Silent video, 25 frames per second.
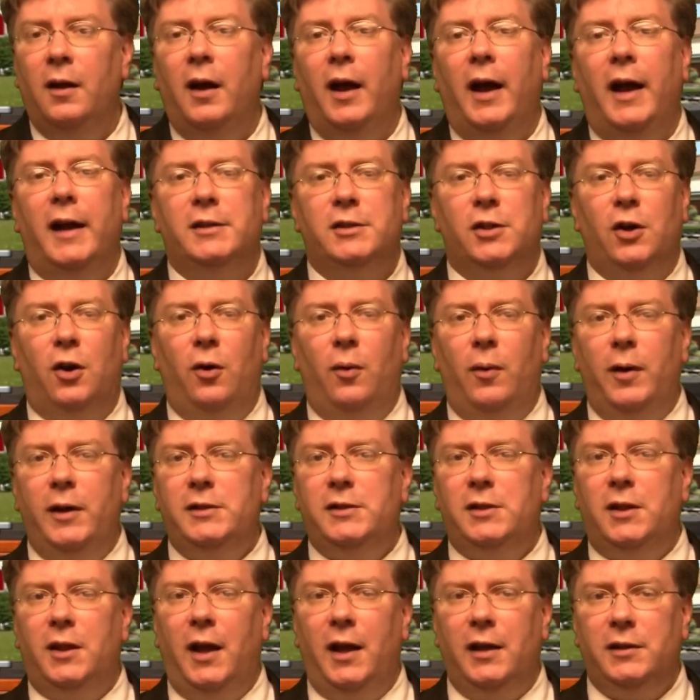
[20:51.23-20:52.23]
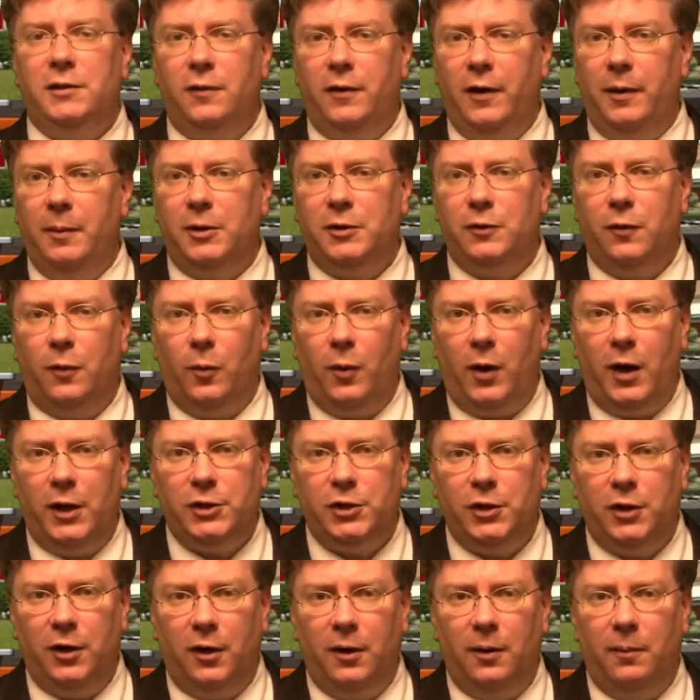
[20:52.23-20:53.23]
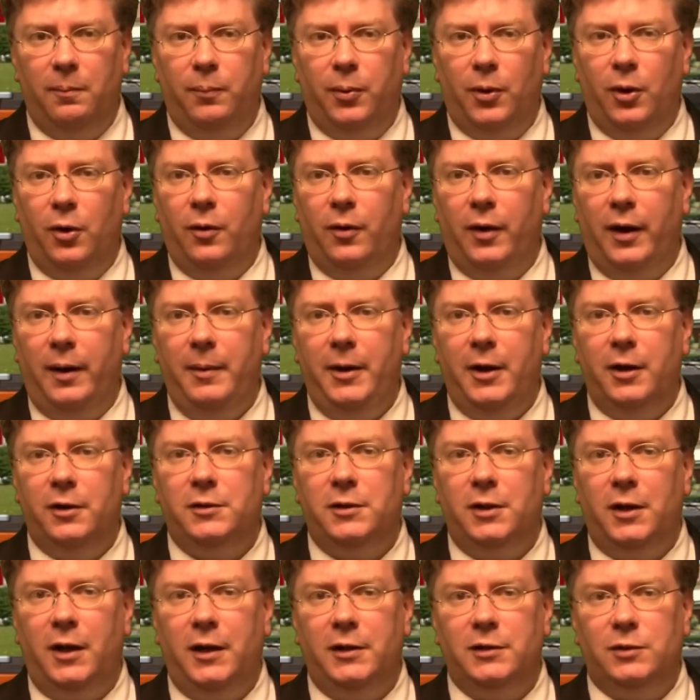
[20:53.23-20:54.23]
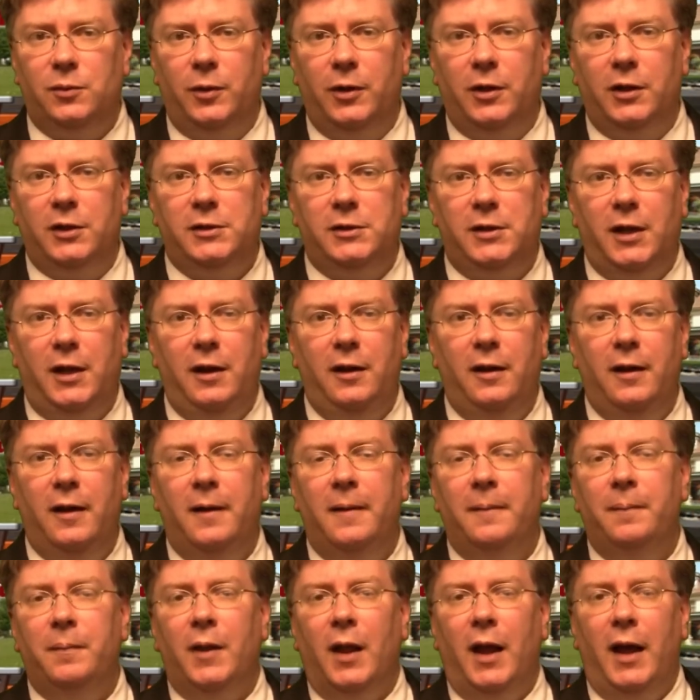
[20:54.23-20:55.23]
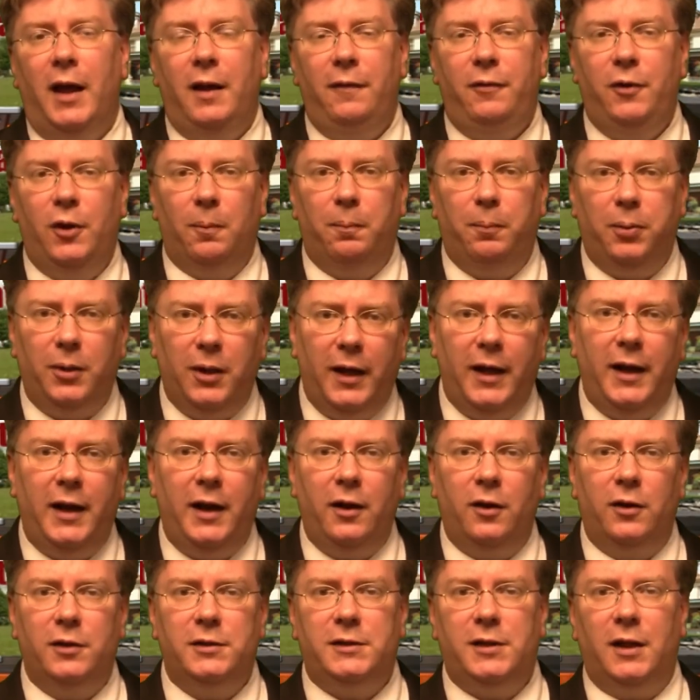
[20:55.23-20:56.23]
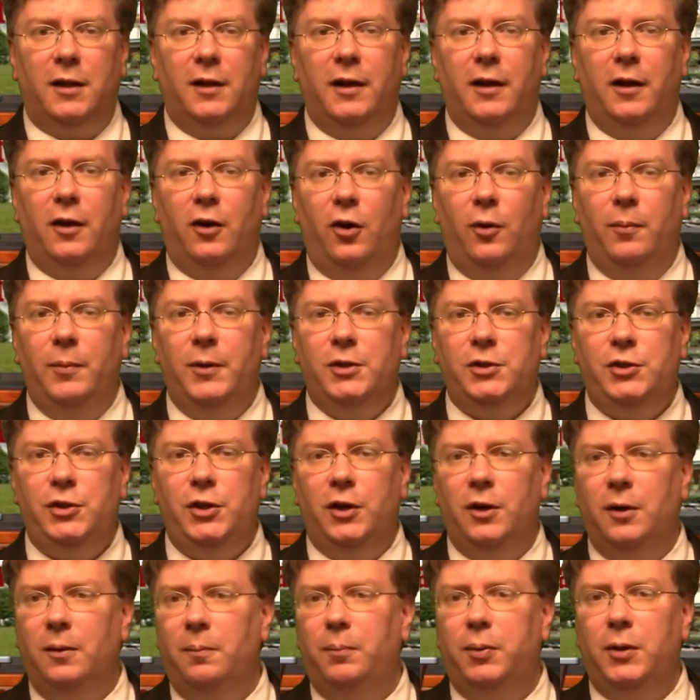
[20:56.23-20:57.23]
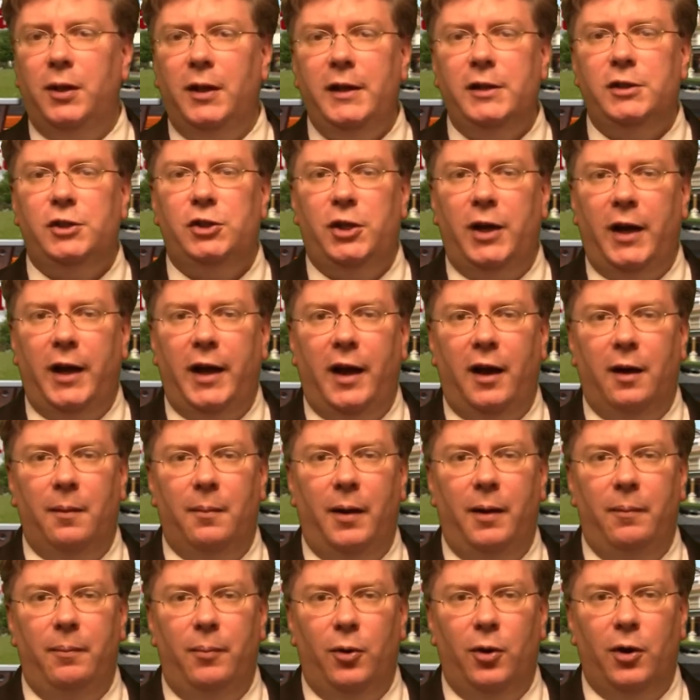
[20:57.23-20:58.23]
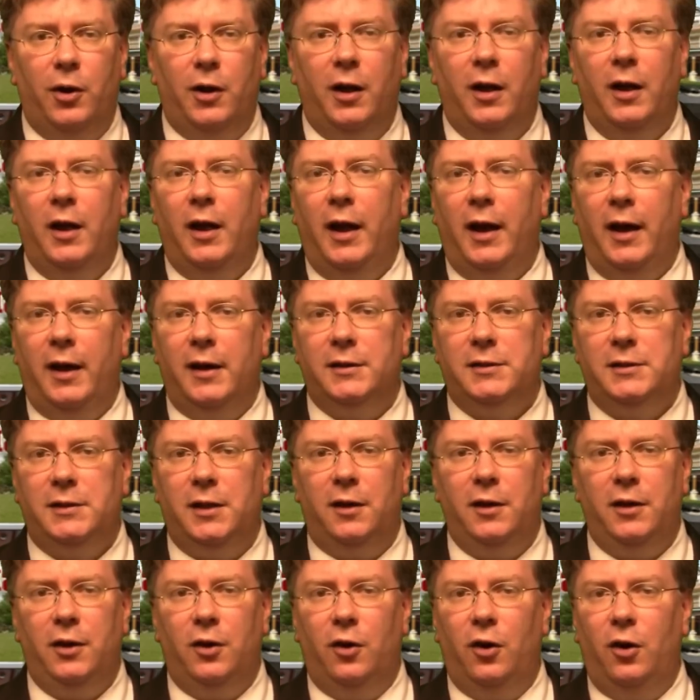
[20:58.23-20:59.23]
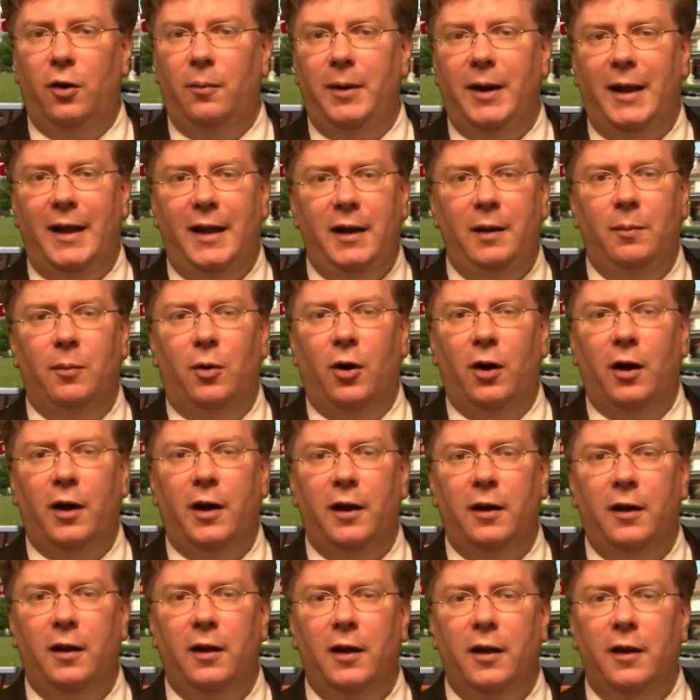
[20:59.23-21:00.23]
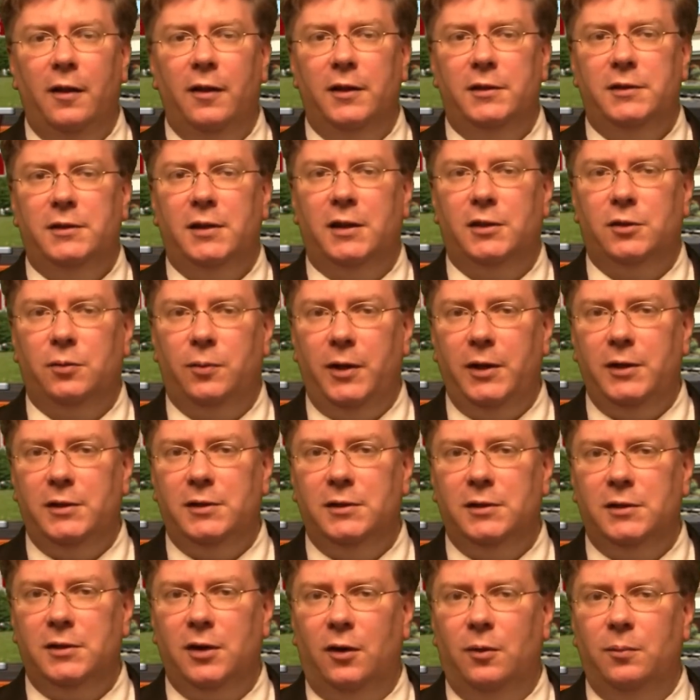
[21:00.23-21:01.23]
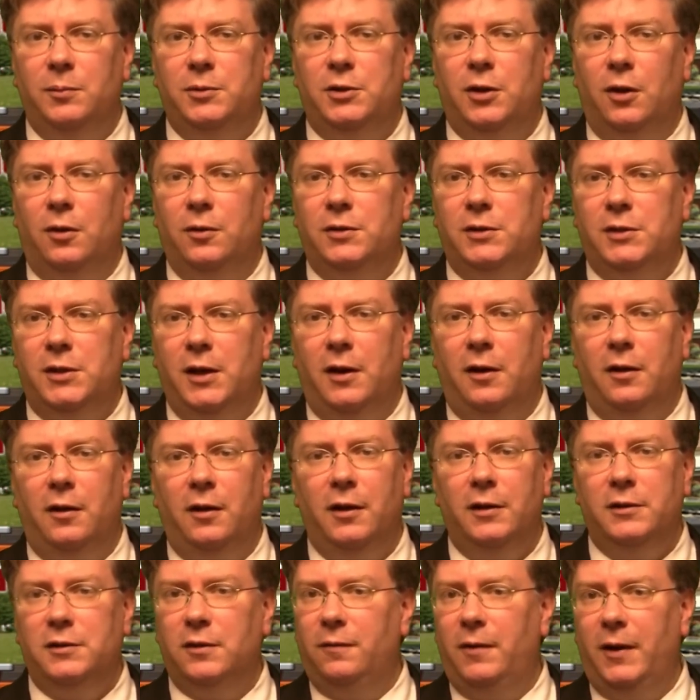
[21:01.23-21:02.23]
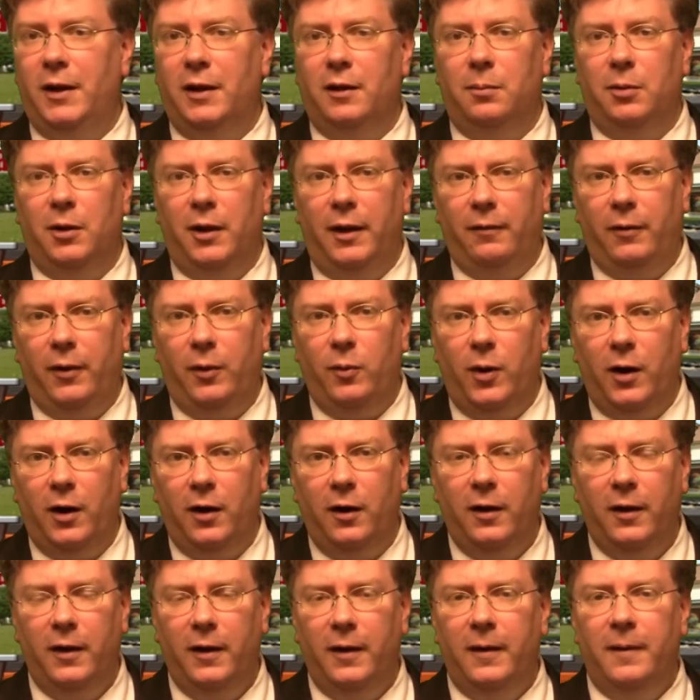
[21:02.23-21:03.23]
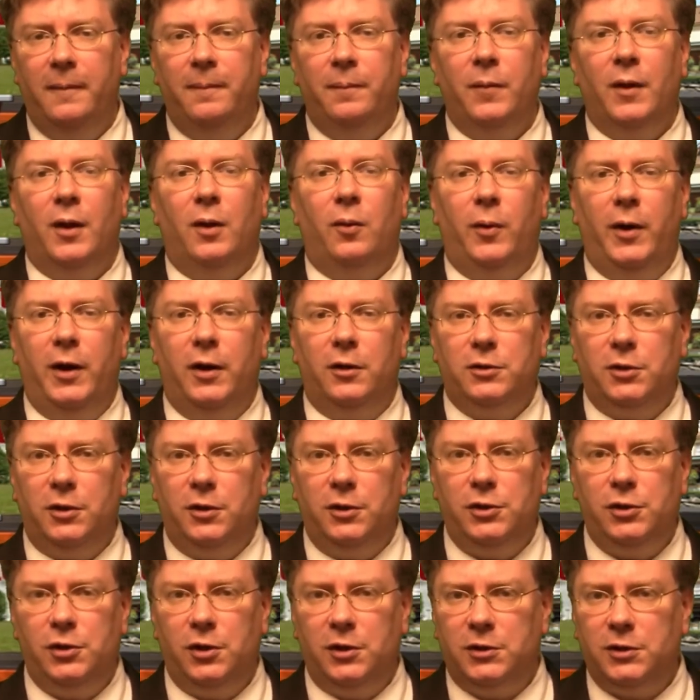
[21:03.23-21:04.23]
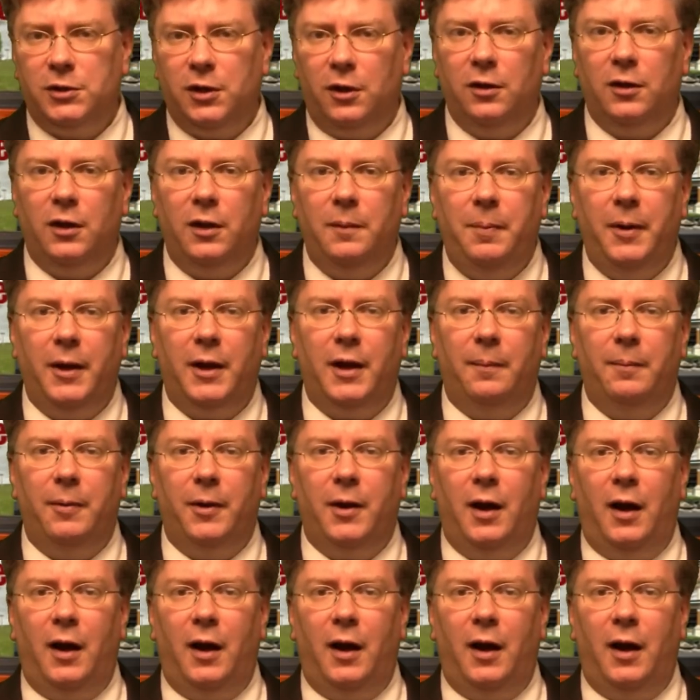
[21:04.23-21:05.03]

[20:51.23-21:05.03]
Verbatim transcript: As always, thanks very much for watching our program here, Today's Real Estate. And if you're planning on selling a home this year, please check out my book, How to Sell Your Home in Any Market, The Six Reasons Homes Don't Sell. It's available everywhere. Realtors, you can certainly pick up a